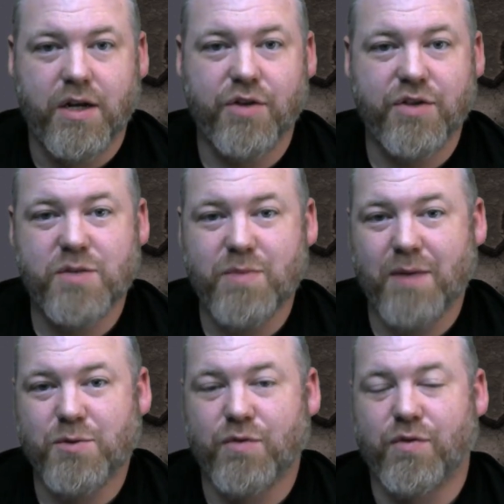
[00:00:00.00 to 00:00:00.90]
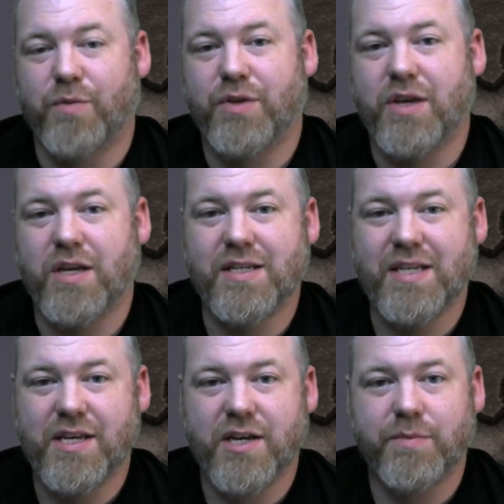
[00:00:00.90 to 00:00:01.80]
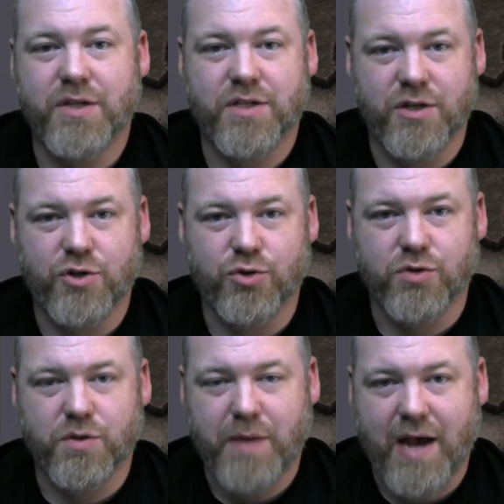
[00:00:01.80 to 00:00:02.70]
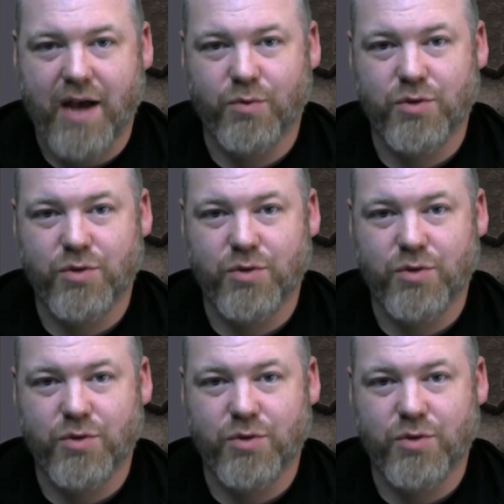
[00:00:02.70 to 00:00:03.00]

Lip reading: Now these maps are from the DM Essentials pack,